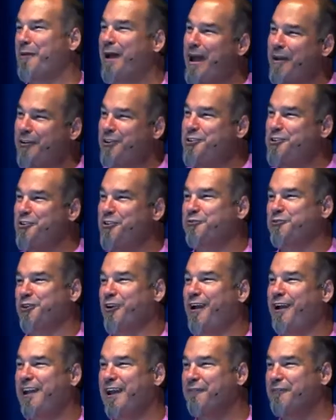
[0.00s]
How could you have
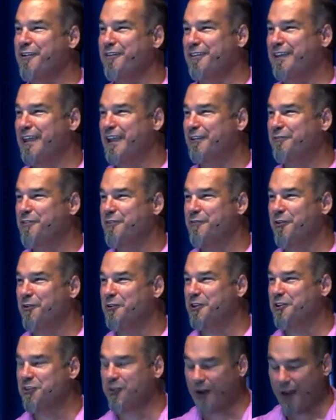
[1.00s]
tried everything if you've
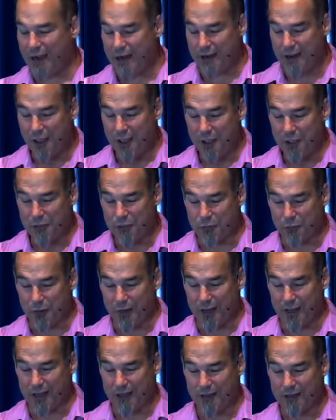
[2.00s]
only tried
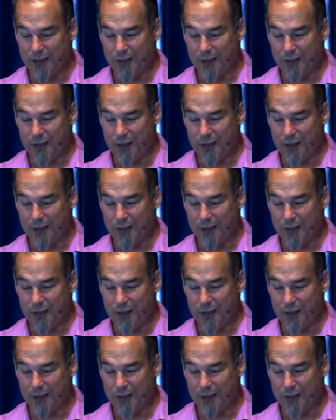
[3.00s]
three?